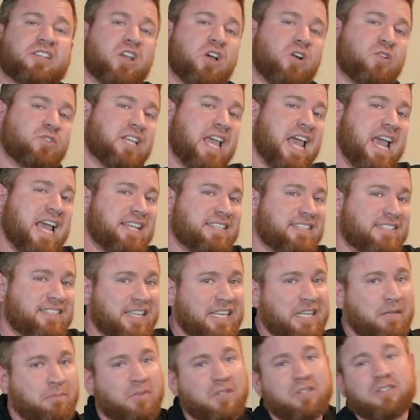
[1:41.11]
goes as
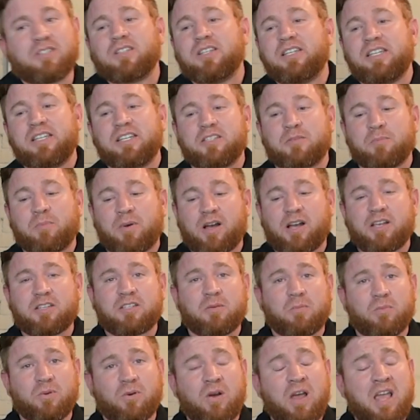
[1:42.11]
seamlessly as
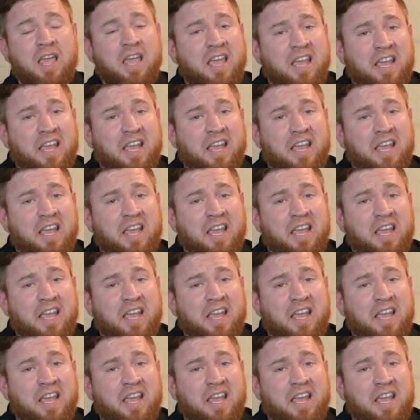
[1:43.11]
possible,